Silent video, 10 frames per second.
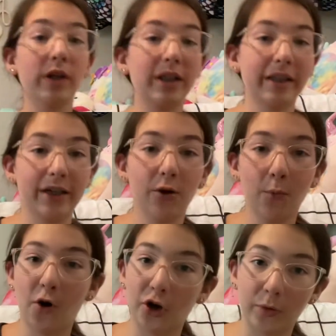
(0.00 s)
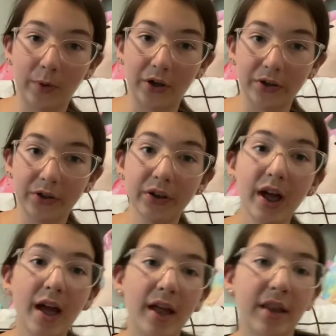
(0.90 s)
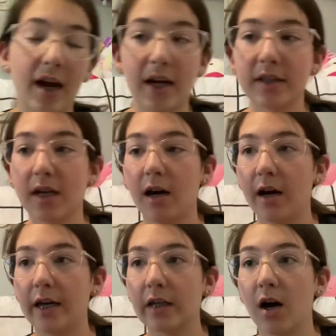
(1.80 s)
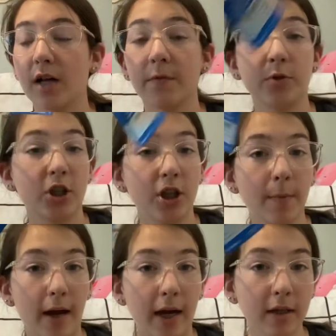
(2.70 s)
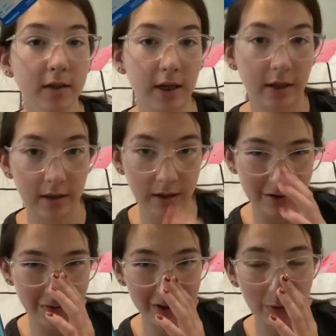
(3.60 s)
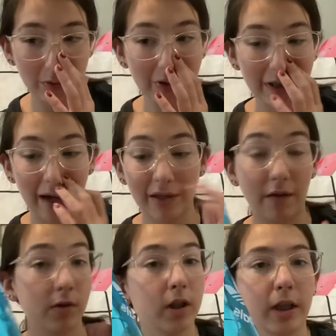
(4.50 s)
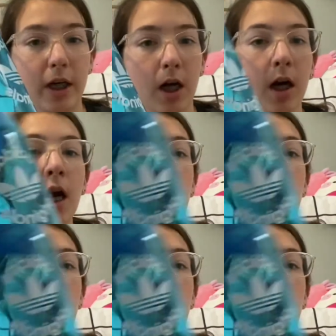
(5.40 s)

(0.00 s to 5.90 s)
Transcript: clear water bottle that I got from TJ Maxx. And I think it's really cool because it has clear.